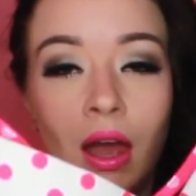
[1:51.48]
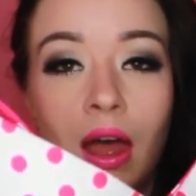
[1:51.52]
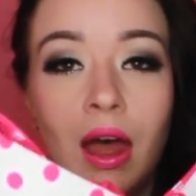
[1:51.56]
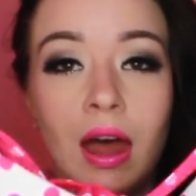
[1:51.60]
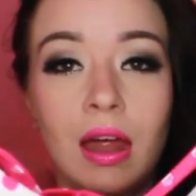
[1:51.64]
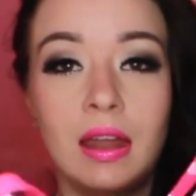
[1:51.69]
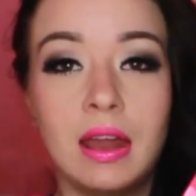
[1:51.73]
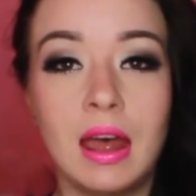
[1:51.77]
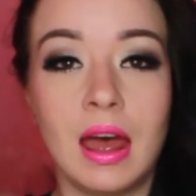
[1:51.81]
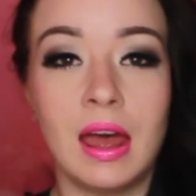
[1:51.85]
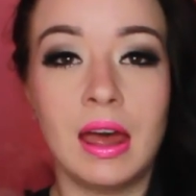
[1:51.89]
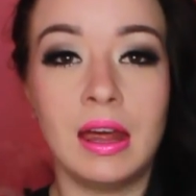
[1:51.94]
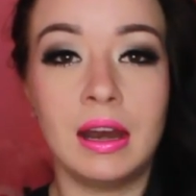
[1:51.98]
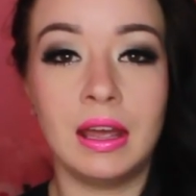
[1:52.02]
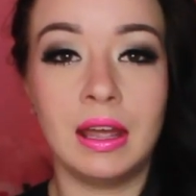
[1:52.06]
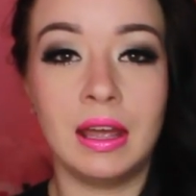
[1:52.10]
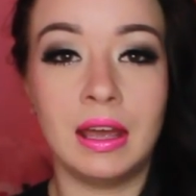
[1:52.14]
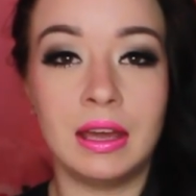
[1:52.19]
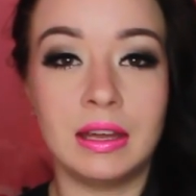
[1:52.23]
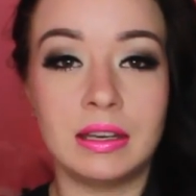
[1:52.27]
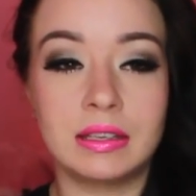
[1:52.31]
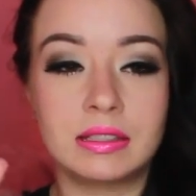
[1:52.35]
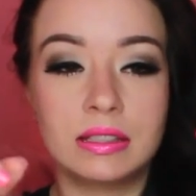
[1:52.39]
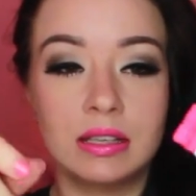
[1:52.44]
and then
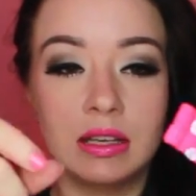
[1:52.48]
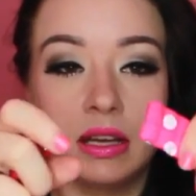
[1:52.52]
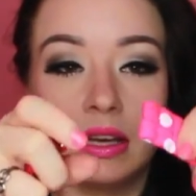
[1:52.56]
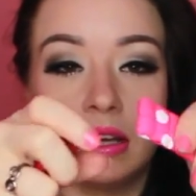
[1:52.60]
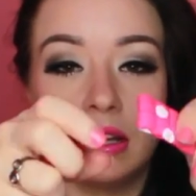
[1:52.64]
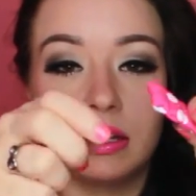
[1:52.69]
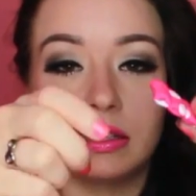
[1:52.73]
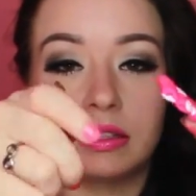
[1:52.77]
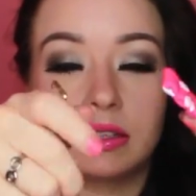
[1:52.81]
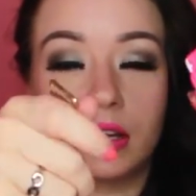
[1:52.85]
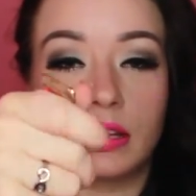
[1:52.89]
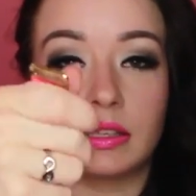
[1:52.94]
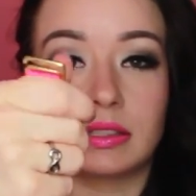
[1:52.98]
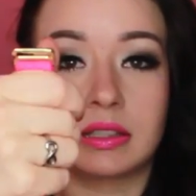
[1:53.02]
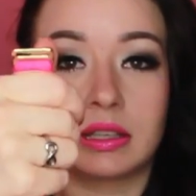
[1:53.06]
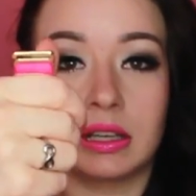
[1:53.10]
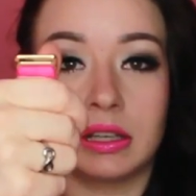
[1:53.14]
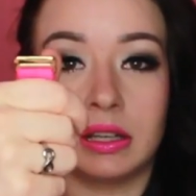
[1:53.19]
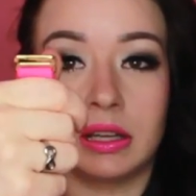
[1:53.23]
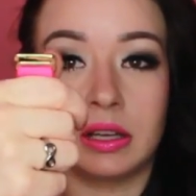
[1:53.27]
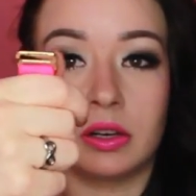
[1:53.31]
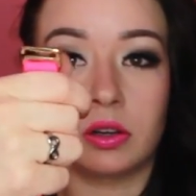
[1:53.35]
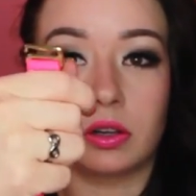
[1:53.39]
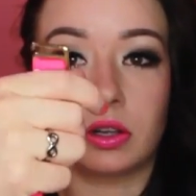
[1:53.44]
it does
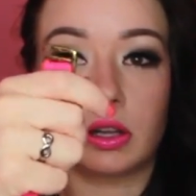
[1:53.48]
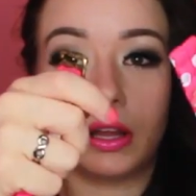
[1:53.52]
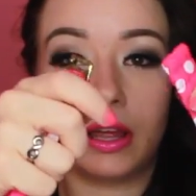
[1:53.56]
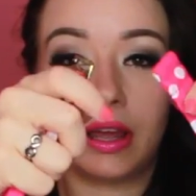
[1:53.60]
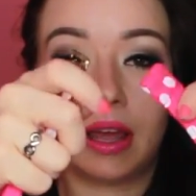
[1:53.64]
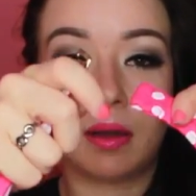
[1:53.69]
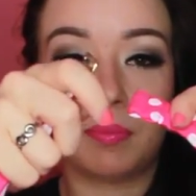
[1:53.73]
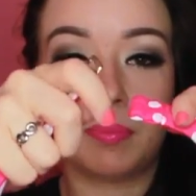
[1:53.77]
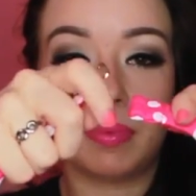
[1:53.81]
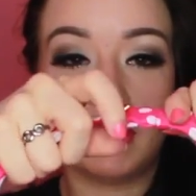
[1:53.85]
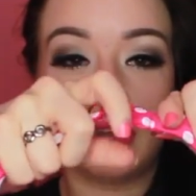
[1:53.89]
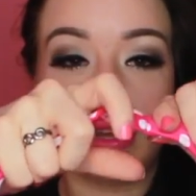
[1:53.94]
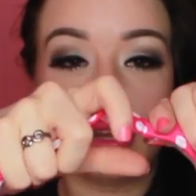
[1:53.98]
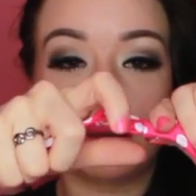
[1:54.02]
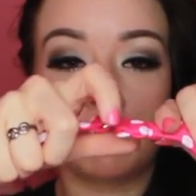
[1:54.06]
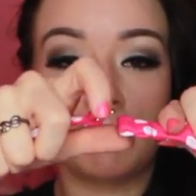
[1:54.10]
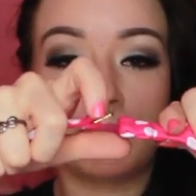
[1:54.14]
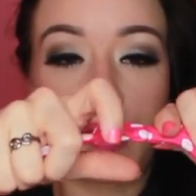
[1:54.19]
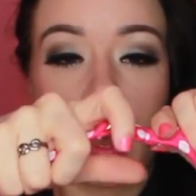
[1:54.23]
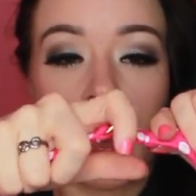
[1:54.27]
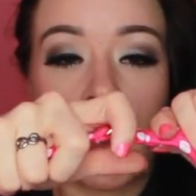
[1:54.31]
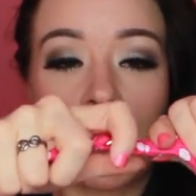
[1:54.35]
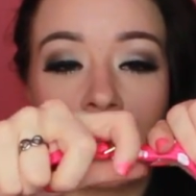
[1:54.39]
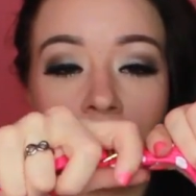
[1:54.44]
the little clamp in the
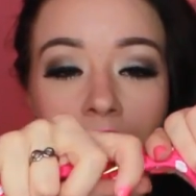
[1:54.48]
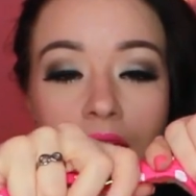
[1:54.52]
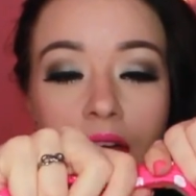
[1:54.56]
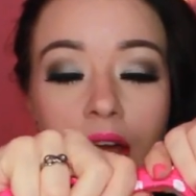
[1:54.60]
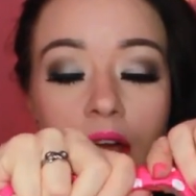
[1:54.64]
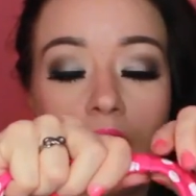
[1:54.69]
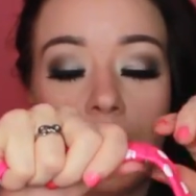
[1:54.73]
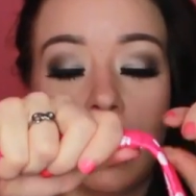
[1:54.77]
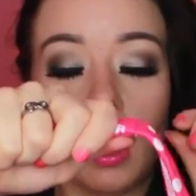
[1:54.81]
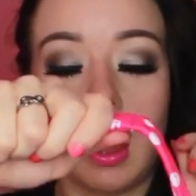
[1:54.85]
back.